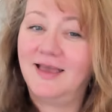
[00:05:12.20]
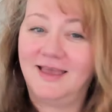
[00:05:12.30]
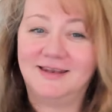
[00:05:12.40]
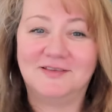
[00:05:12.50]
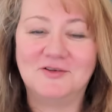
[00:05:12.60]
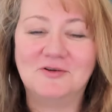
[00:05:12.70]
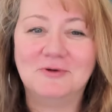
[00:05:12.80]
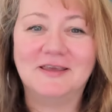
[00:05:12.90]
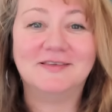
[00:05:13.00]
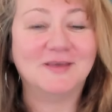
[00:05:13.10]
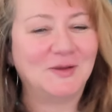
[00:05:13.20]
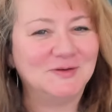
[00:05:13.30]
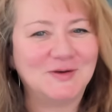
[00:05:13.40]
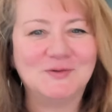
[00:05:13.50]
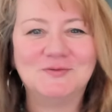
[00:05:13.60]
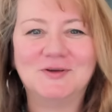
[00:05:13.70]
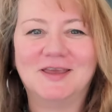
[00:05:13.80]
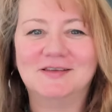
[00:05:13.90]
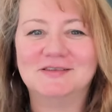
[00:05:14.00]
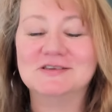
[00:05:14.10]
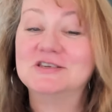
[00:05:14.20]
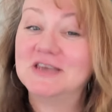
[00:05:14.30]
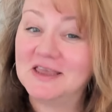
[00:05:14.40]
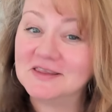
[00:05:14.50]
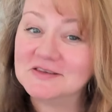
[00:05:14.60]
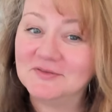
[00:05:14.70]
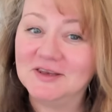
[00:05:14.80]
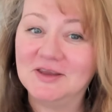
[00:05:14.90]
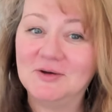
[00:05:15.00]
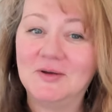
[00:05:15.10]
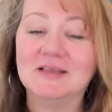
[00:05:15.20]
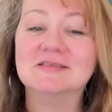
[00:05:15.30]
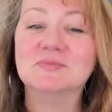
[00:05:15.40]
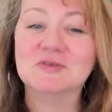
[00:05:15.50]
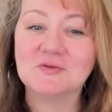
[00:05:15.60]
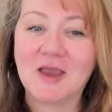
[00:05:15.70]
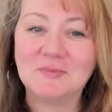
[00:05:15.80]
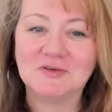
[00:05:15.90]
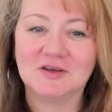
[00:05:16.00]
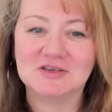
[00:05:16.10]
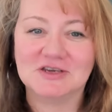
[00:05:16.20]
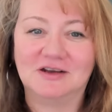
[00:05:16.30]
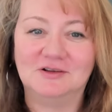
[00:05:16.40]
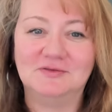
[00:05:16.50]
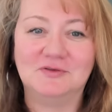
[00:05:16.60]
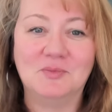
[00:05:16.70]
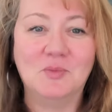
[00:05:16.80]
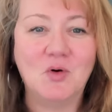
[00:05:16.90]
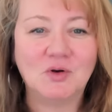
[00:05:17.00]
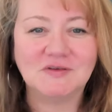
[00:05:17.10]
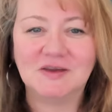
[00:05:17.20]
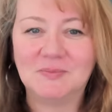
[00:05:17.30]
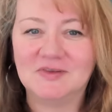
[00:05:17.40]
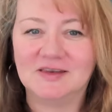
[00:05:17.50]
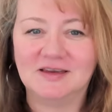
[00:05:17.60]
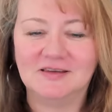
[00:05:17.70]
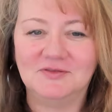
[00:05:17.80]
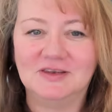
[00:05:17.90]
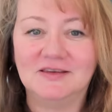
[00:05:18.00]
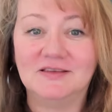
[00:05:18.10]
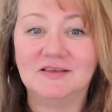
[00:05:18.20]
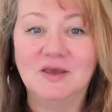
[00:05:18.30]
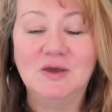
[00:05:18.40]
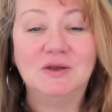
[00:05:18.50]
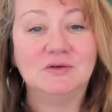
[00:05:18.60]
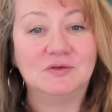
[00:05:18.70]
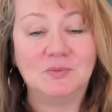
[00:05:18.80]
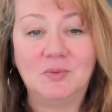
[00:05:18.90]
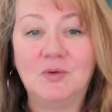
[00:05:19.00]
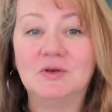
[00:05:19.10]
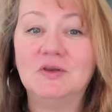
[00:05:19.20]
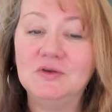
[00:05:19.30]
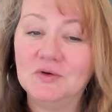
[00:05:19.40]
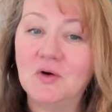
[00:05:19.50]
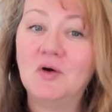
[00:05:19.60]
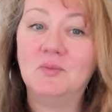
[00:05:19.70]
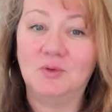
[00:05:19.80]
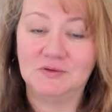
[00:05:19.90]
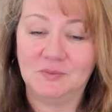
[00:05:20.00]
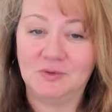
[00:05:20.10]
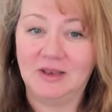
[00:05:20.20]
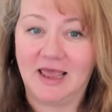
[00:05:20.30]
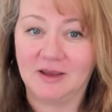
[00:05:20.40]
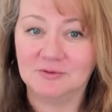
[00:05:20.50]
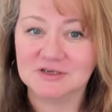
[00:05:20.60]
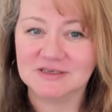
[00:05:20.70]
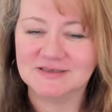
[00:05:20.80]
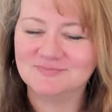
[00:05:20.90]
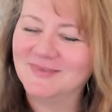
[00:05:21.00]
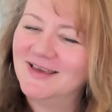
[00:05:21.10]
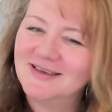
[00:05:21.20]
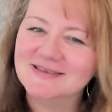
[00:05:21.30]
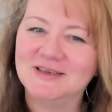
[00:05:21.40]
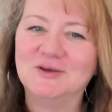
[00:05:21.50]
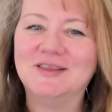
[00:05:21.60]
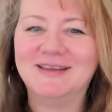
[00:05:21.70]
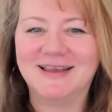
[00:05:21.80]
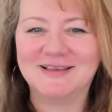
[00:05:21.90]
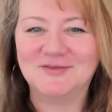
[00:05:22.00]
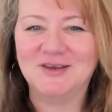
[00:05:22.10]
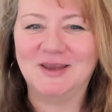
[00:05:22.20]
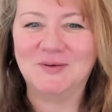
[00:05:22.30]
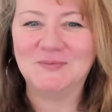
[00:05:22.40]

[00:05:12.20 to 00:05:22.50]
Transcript: And as always, don't forget to share this video and subscribe to our channel for more tips and activities to support your multiple languages. See you in the next video.